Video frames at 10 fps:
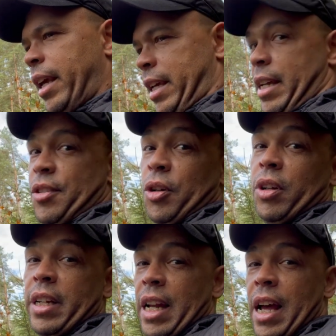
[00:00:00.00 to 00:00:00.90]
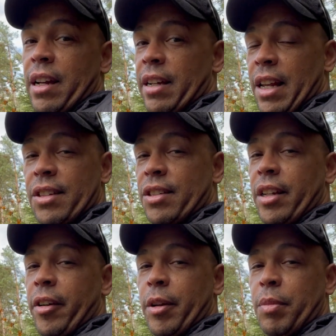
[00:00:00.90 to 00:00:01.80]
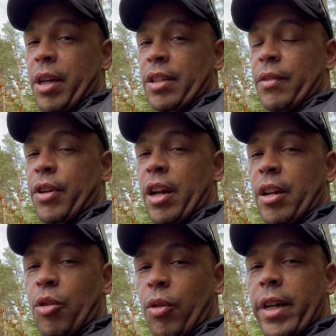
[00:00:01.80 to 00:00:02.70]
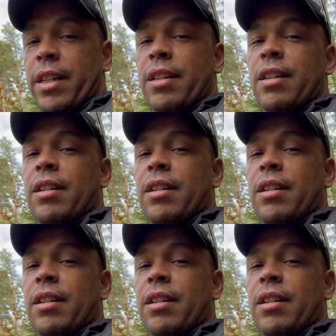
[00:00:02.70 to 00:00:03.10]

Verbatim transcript: and certainly not necessary, because I've got a great